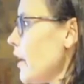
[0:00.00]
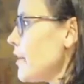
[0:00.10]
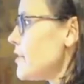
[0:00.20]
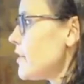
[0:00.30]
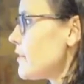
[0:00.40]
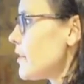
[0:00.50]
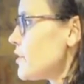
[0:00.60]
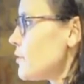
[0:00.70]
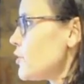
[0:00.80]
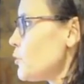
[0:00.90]
A
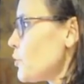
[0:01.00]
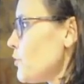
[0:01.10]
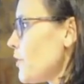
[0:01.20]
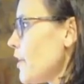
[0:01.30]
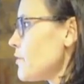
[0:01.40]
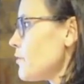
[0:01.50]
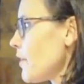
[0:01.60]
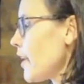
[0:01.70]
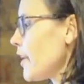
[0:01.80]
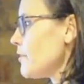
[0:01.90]
TSH of 2.5 to
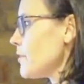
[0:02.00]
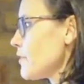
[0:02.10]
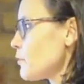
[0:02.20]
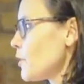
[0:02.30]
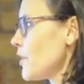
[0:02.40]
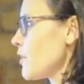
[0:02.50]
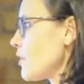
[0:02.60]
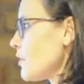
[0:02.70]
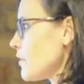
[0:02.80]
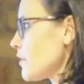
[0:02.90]
5 is what they call the